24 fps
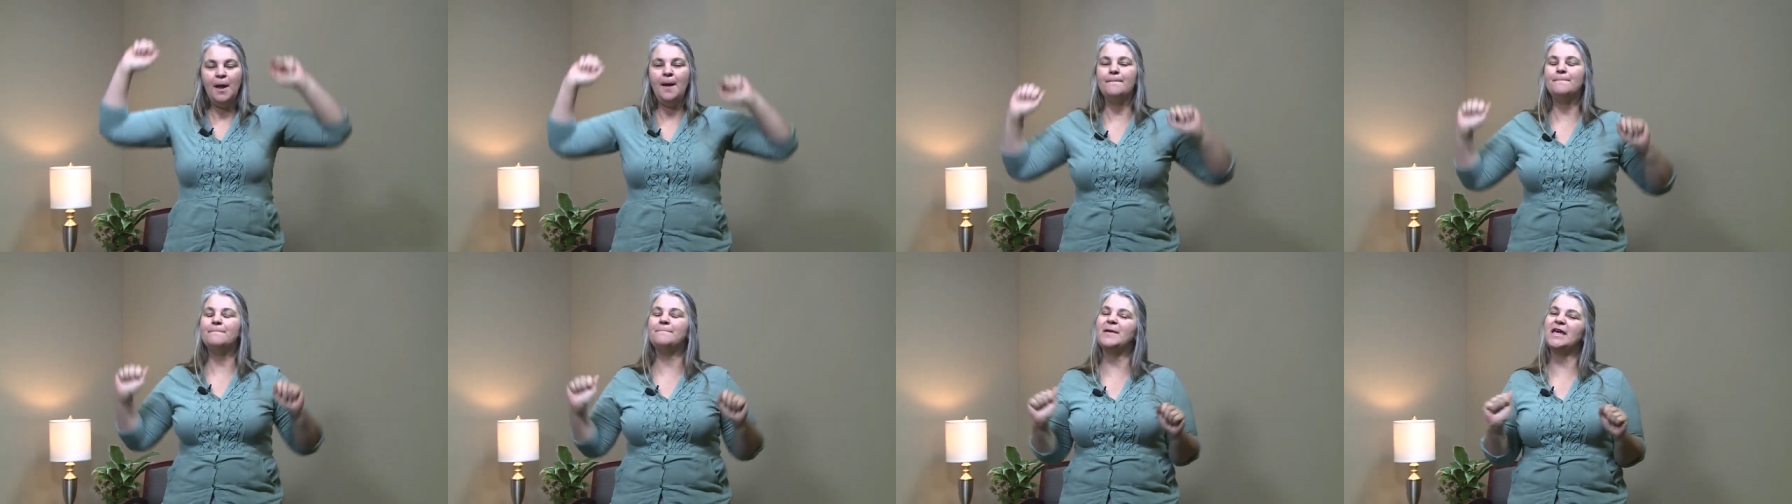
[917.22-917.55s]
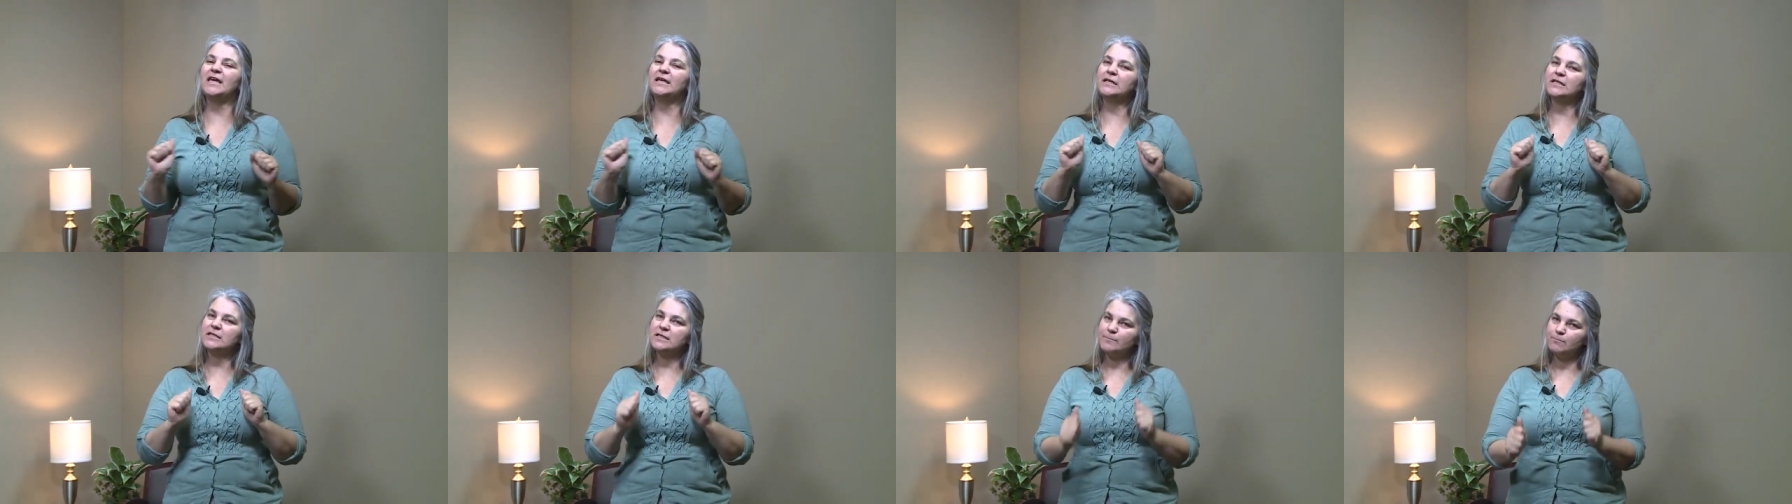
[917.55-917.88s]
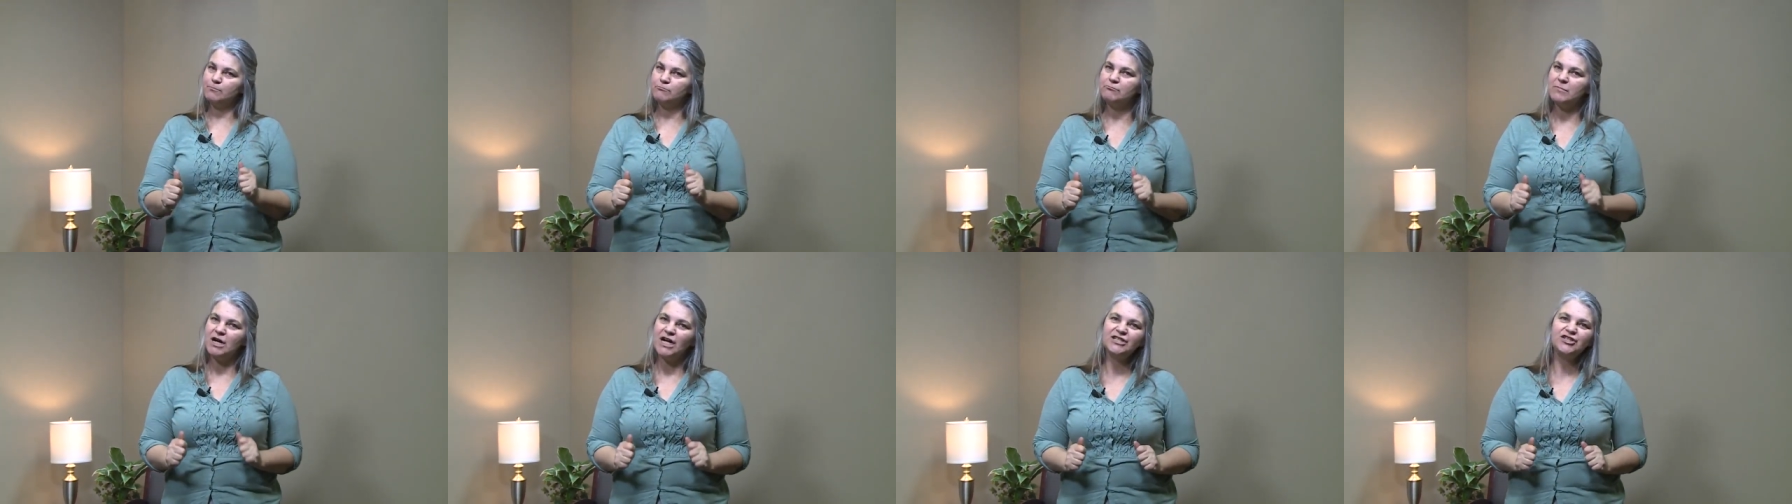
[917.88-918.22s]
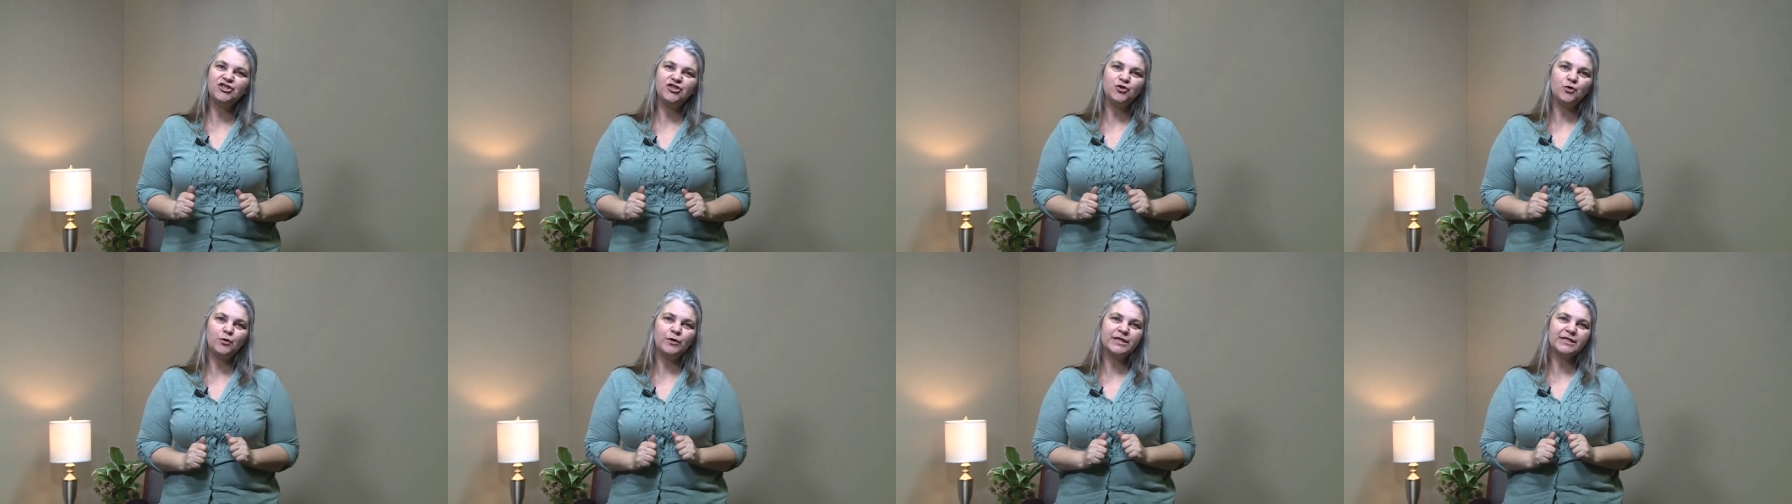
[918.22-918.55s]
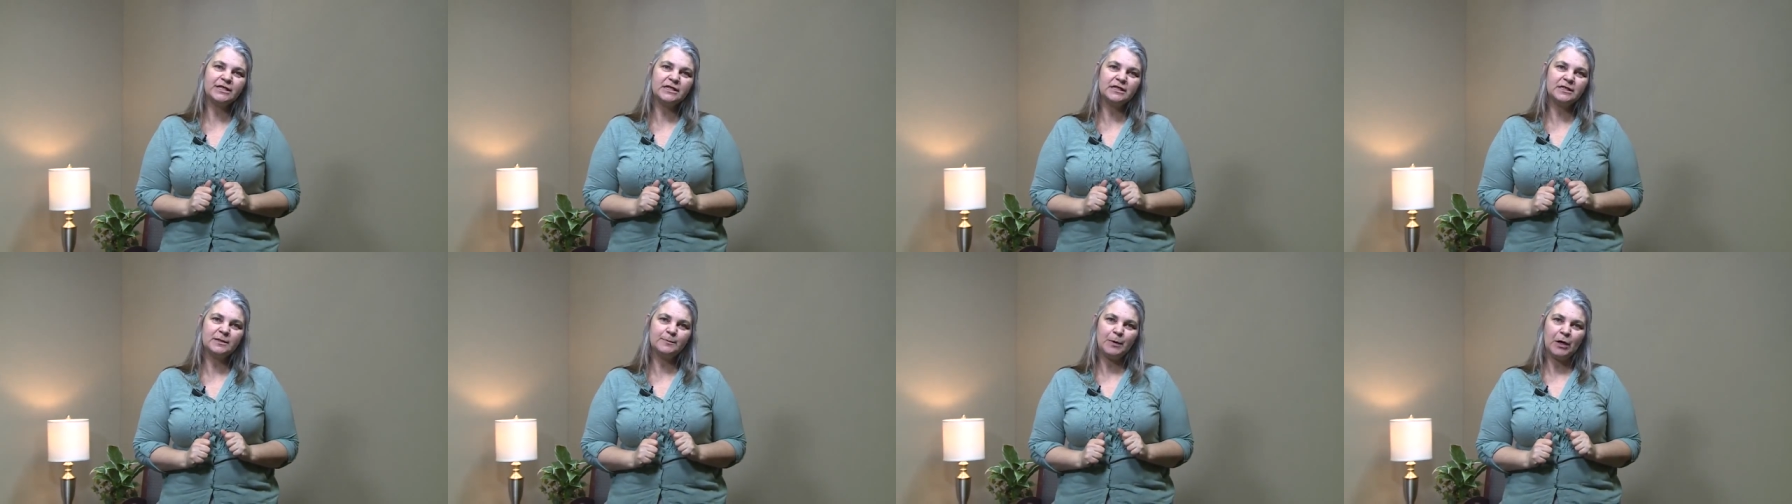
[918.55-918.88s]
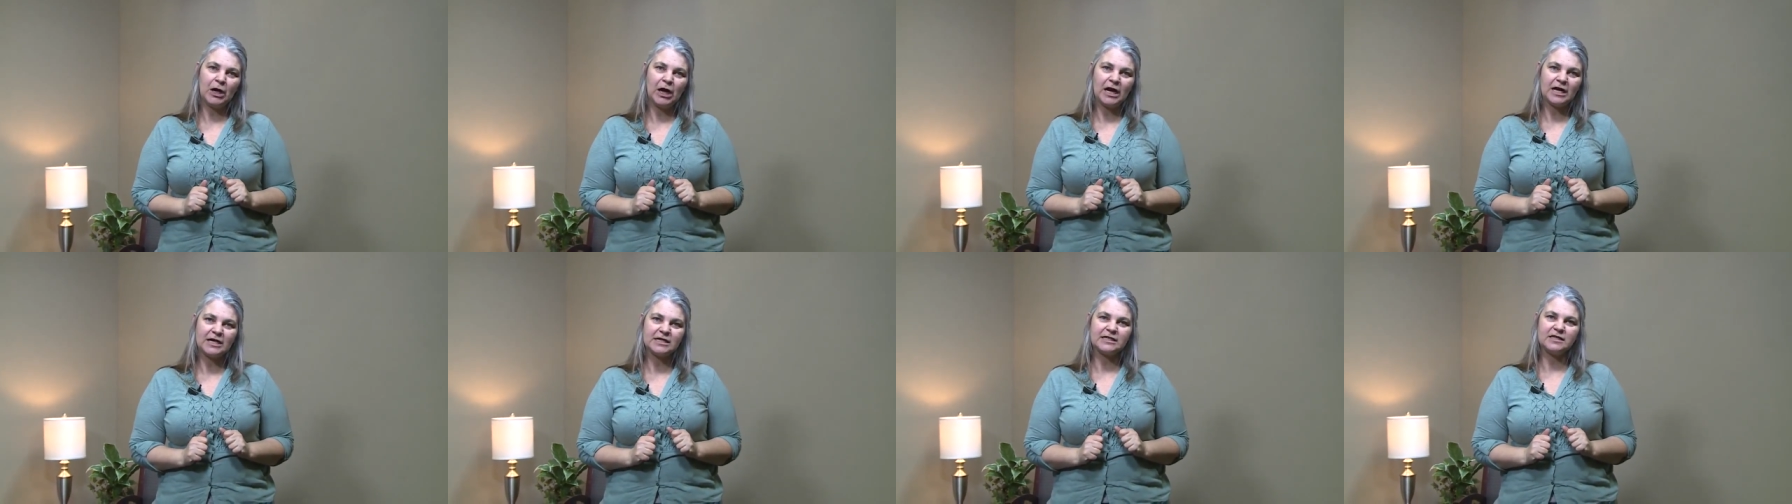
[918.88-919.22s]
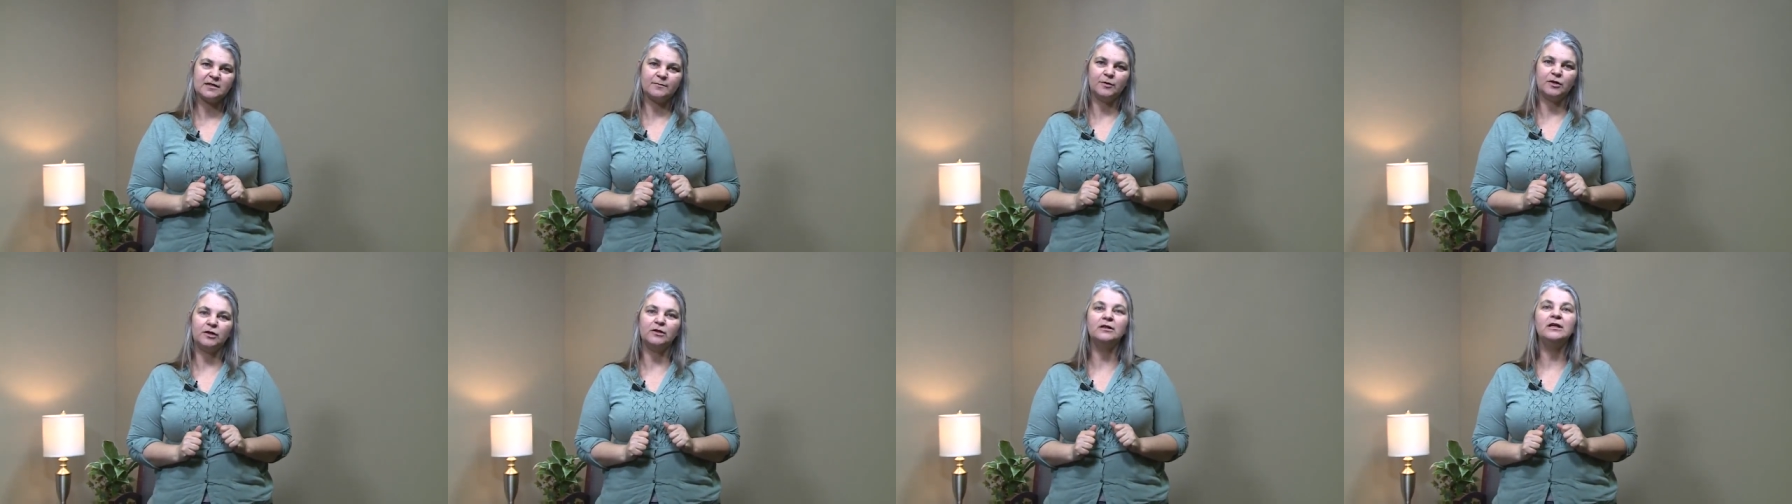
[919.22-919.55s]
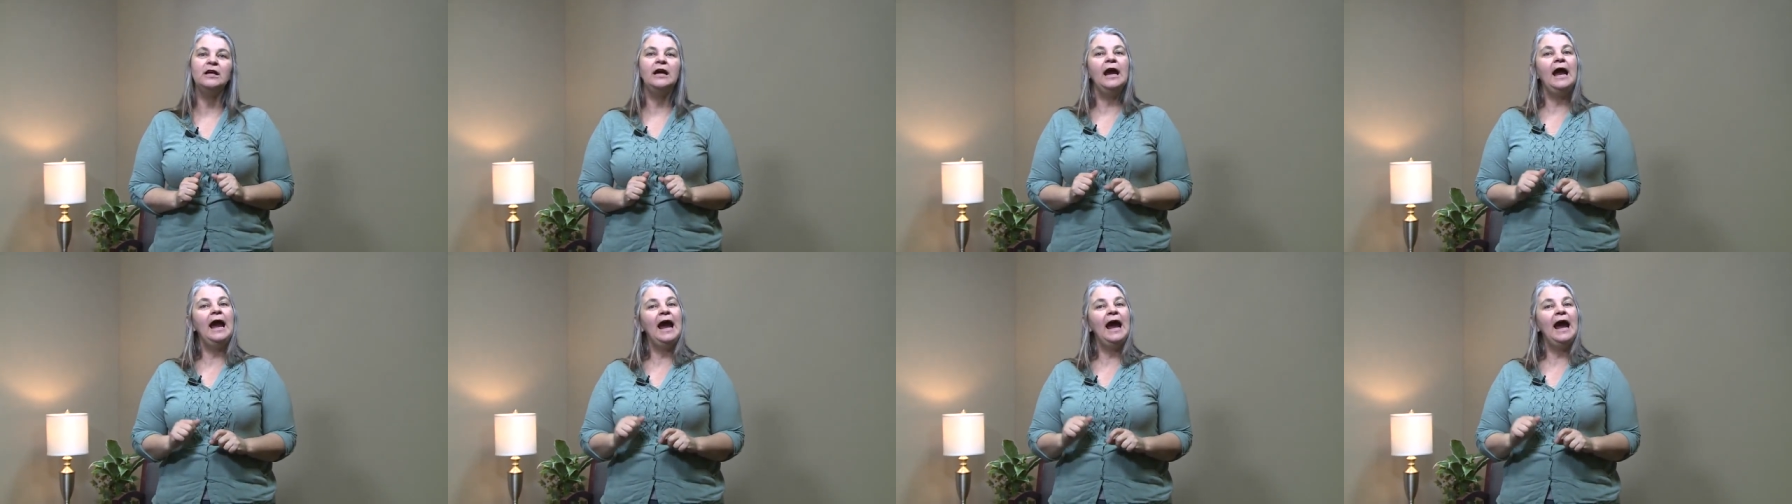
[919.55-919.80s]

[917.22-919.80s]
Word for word: make as much noise as possible,